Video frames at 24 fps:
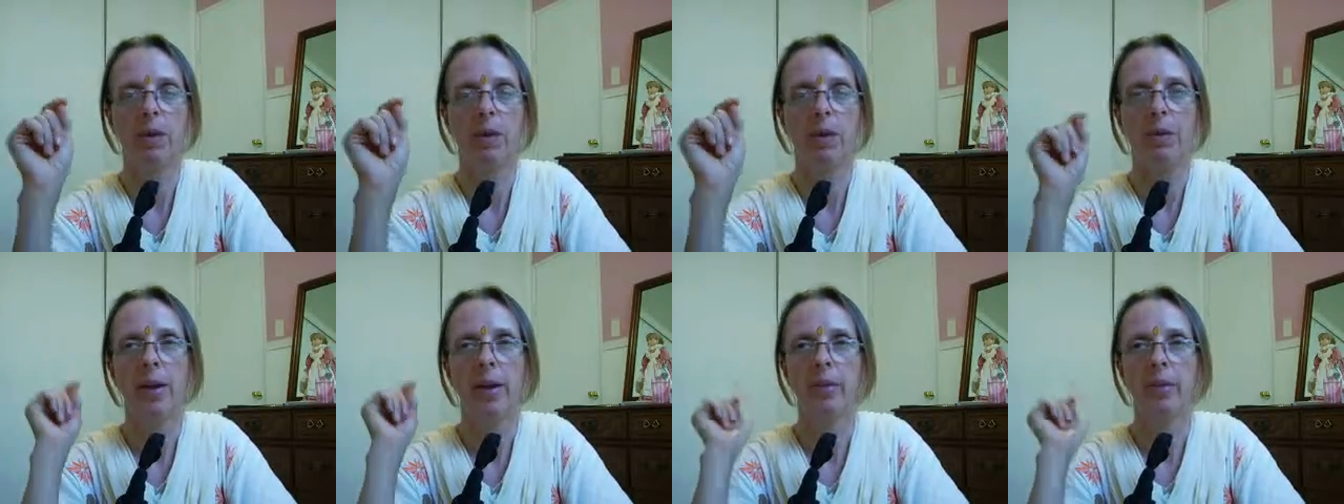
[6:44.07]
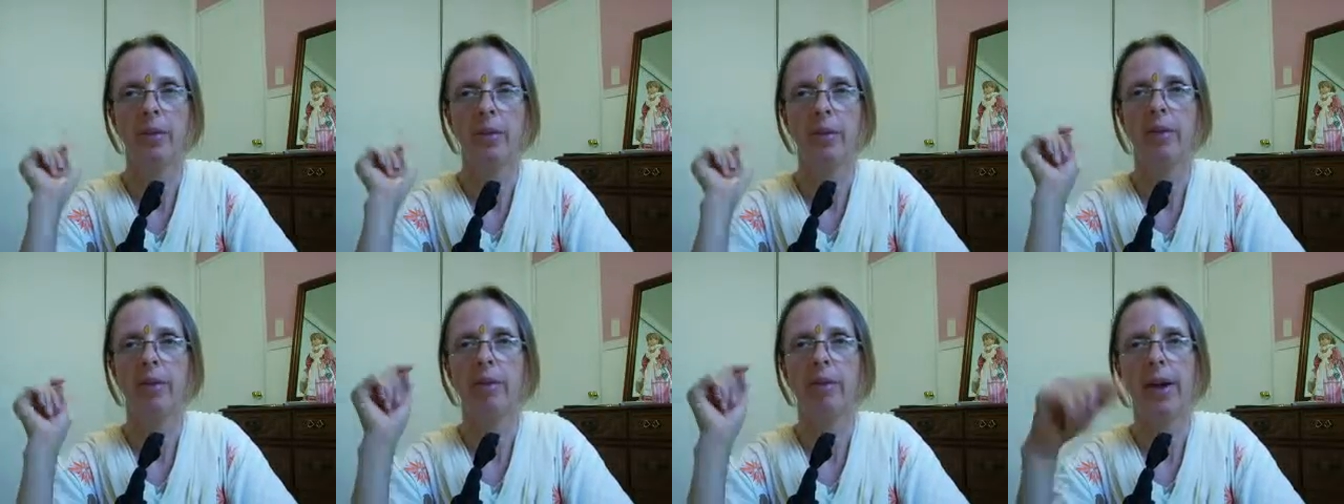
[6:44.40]
Now
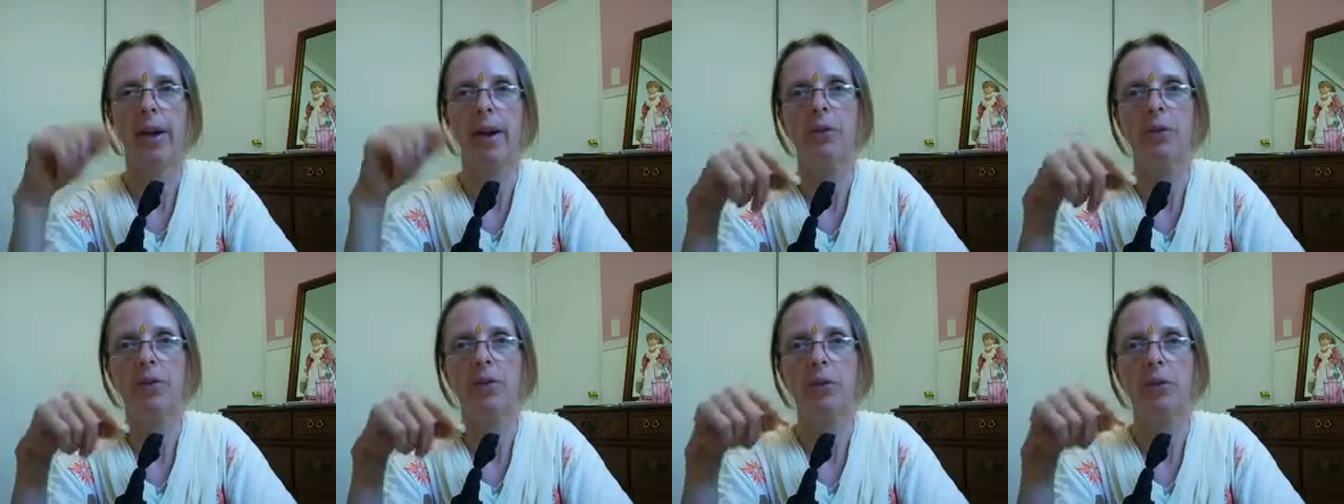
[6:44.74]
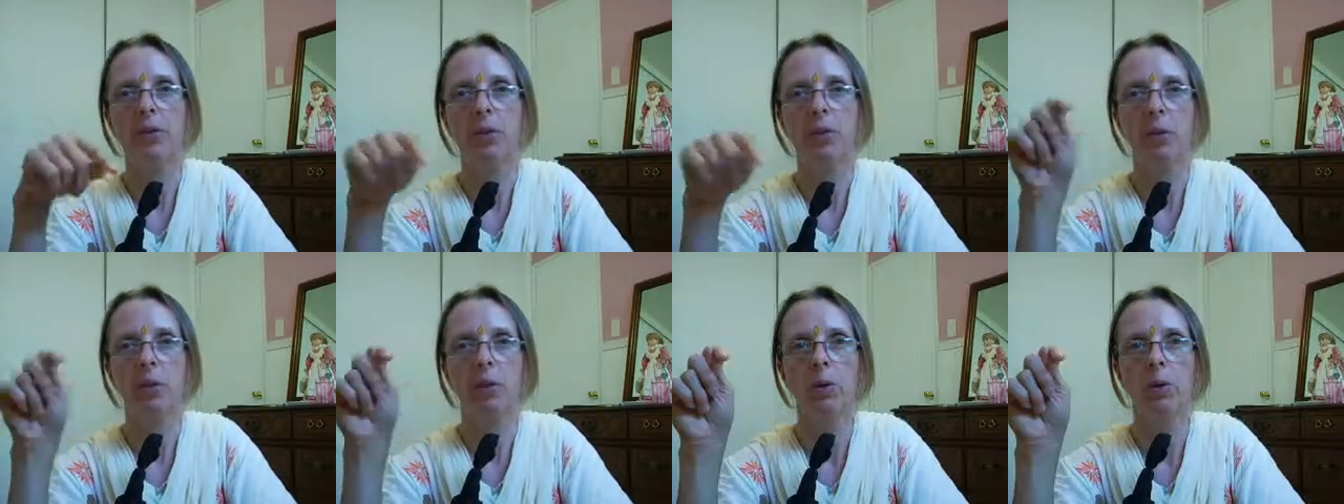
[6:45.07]
those
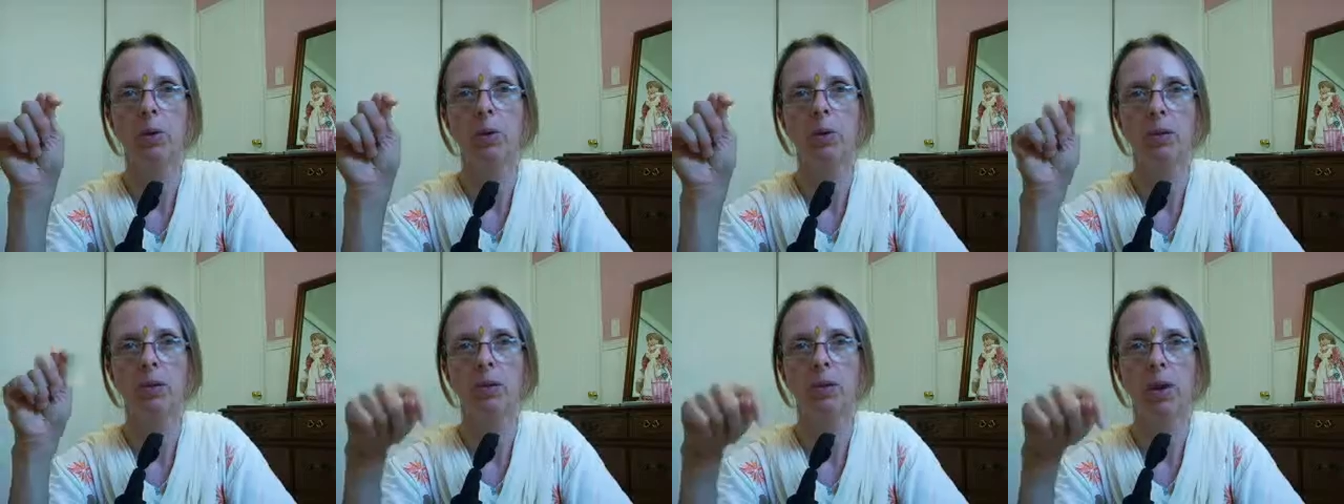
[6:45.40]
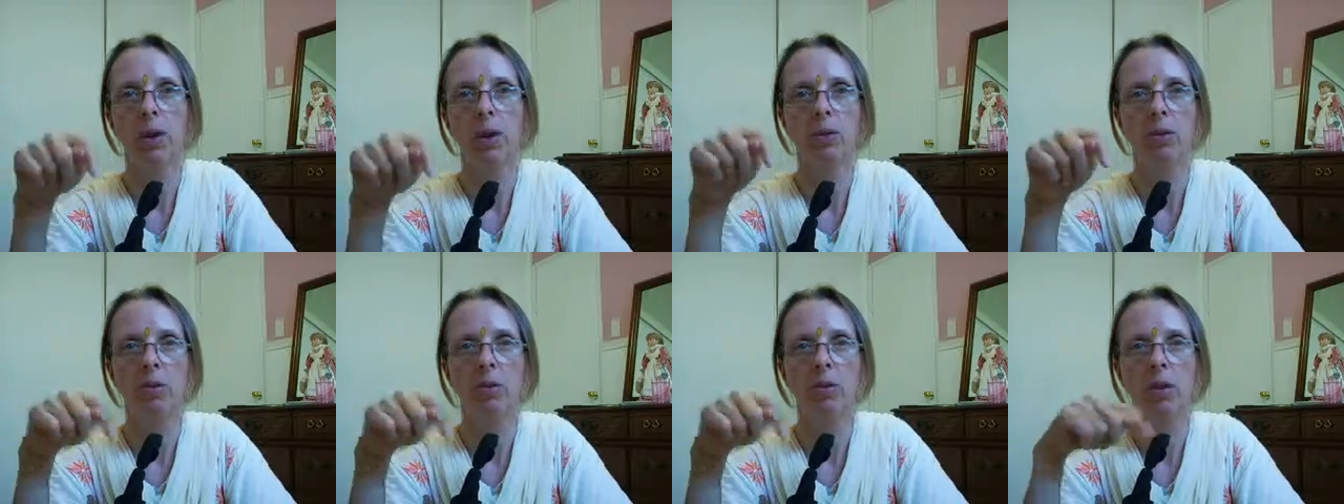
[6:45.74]
vouchers were
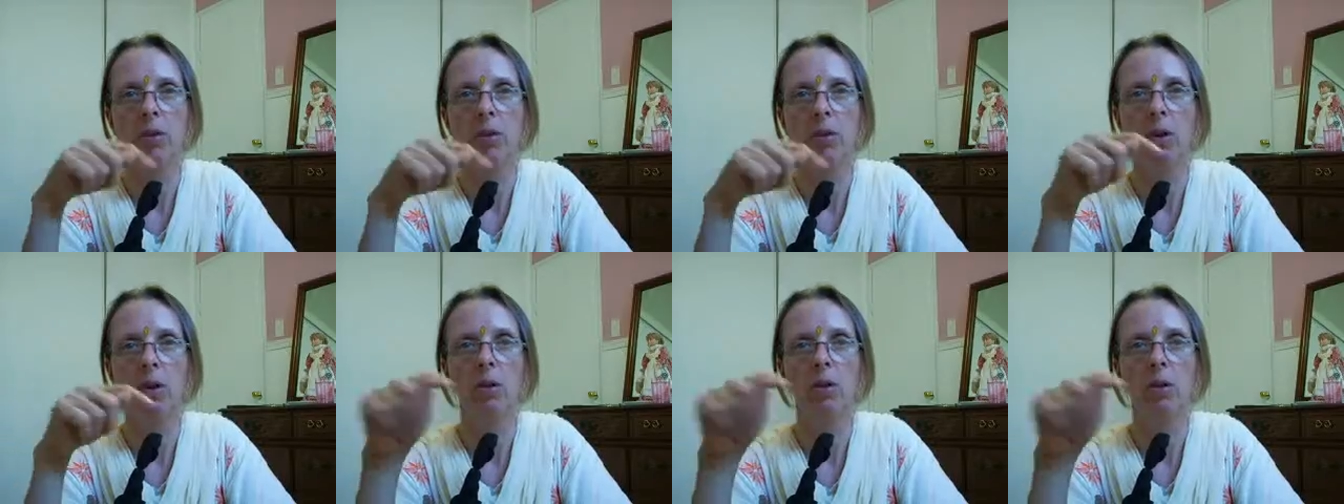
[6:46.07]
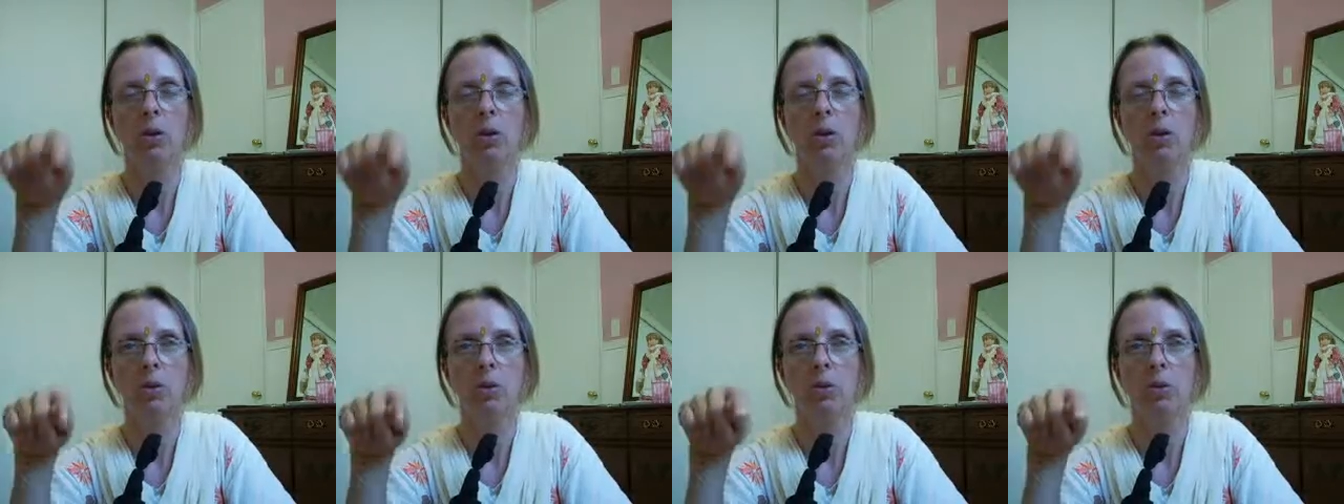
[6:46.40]
exchanged on a
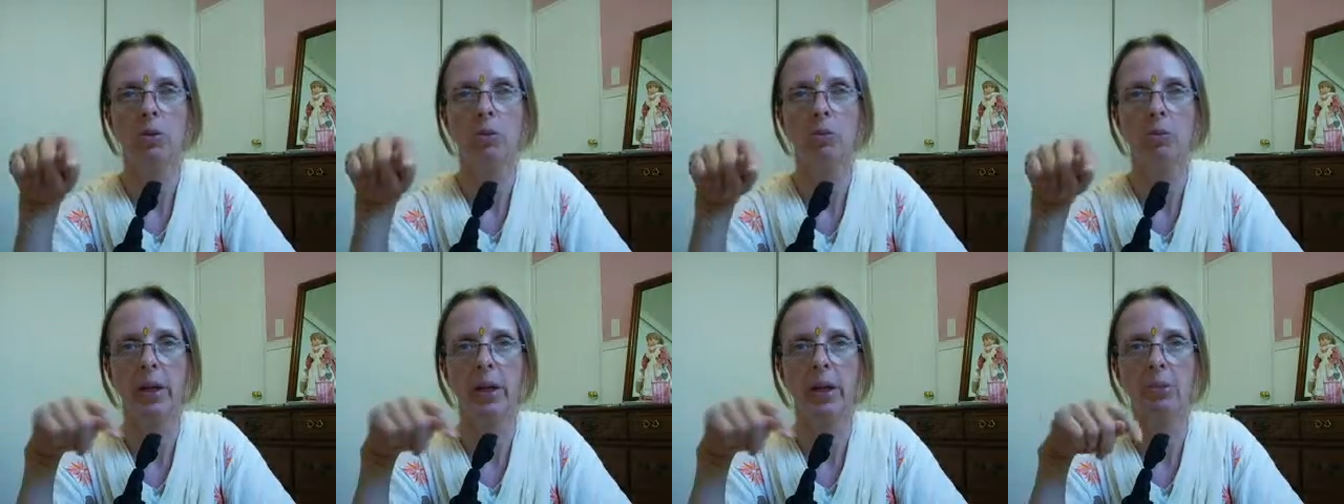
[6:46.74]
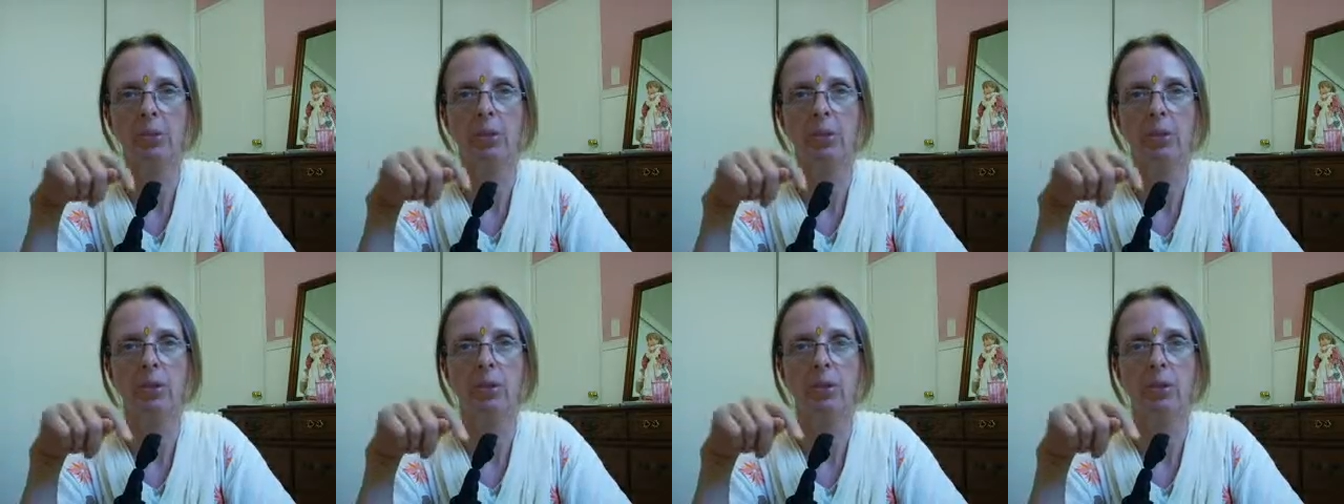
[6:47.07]
local
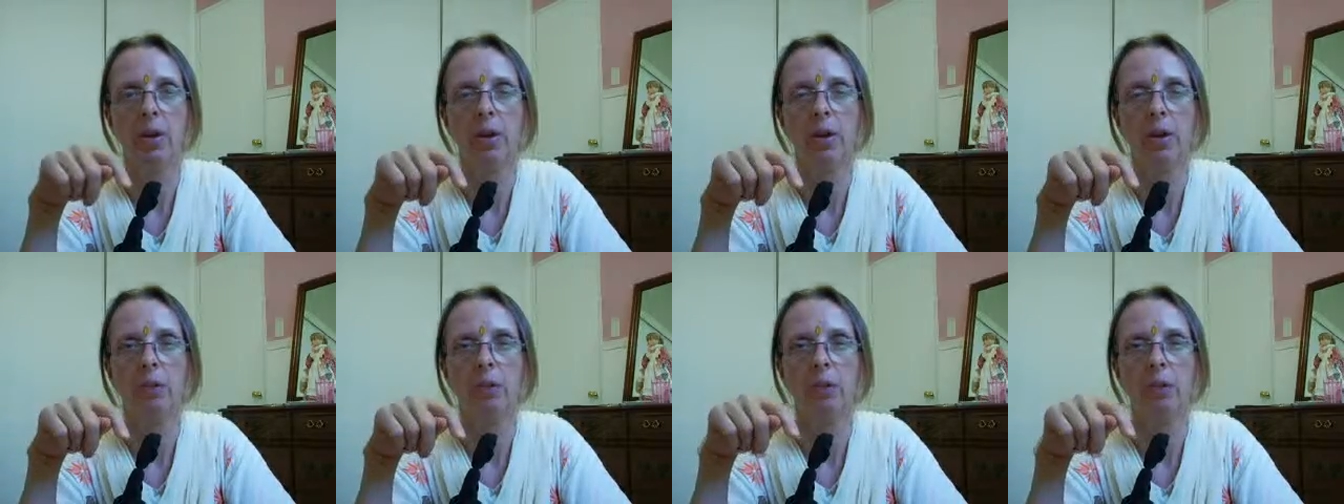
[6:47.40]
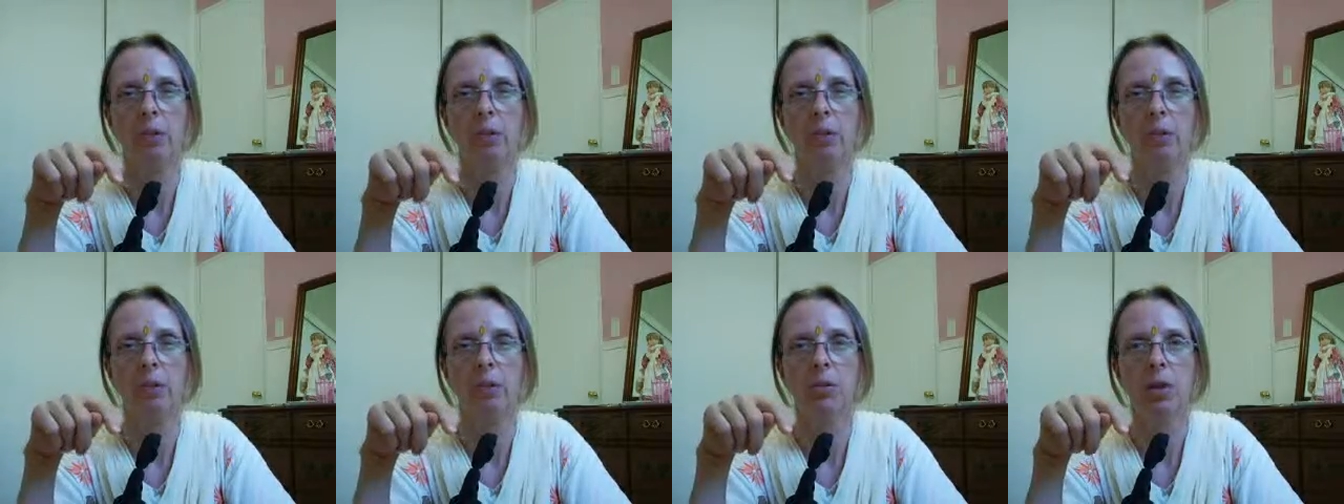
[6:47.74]
basis. In other
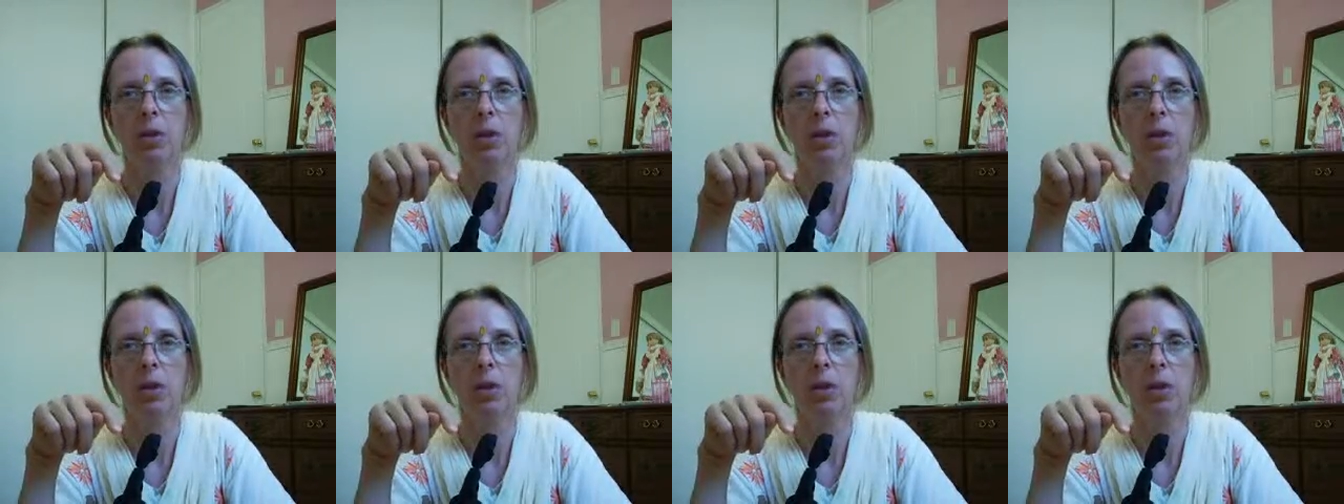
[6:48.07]
words,